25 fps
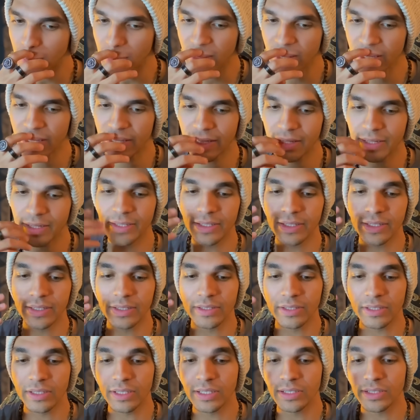And
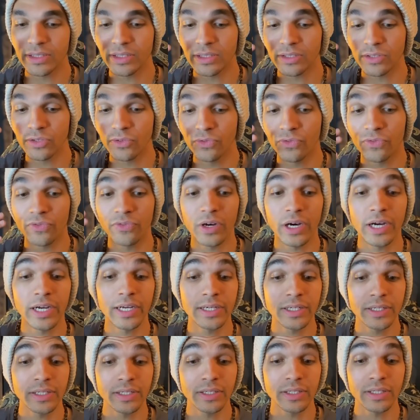it's to
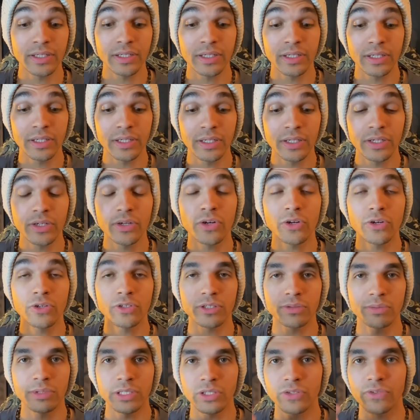find
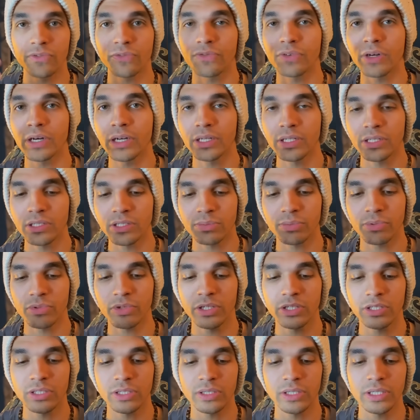encouragement, to find
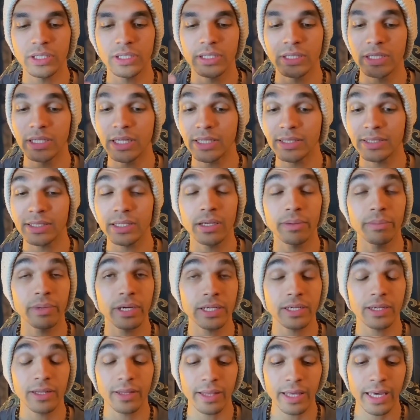inspiration. Like she has to get
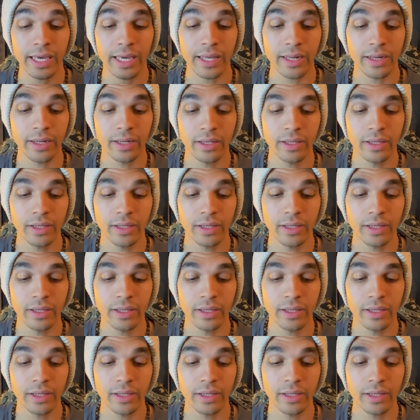back to that.